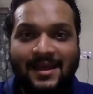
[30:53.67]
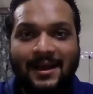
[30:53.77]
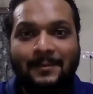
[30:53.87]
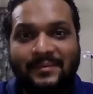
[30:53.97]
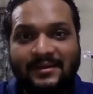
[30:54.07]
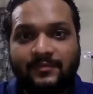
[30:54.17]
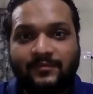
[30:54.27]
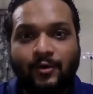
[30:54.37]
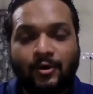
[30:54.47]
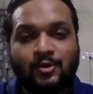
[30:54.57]
a bill
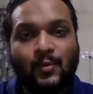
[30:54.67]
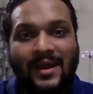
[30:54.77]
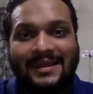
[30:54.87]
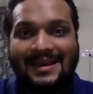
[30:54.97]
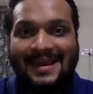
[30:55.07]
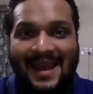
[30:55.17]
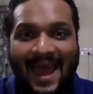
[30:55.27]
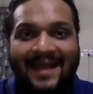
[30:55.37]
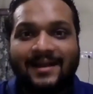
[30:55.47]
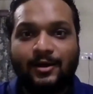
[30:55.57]
for 20
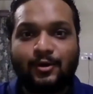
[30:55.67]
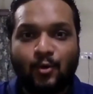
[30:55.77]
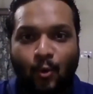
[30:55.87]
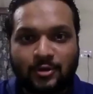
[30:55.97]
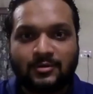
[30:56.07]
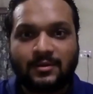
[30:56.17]
lakh crores,